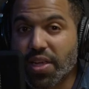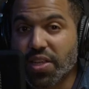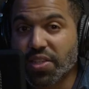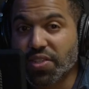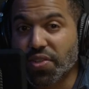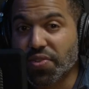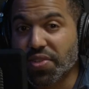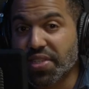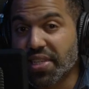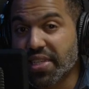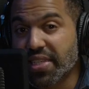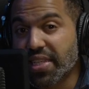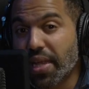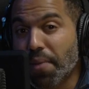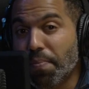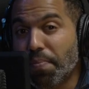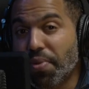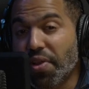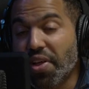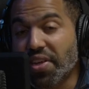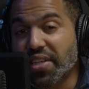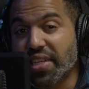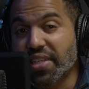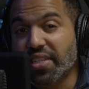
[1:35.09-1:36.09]
So since I'm
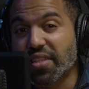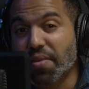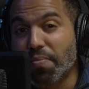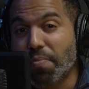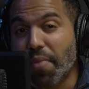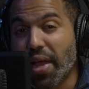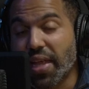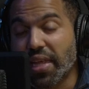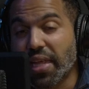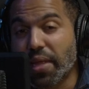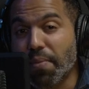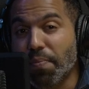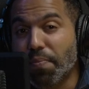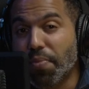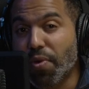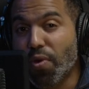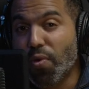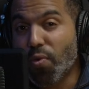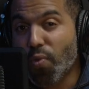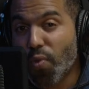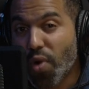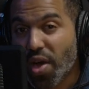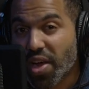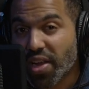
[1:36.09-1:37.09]
plugged into mic
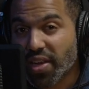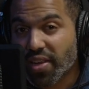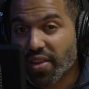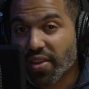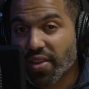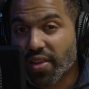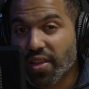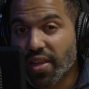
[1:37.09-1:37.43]
input 1,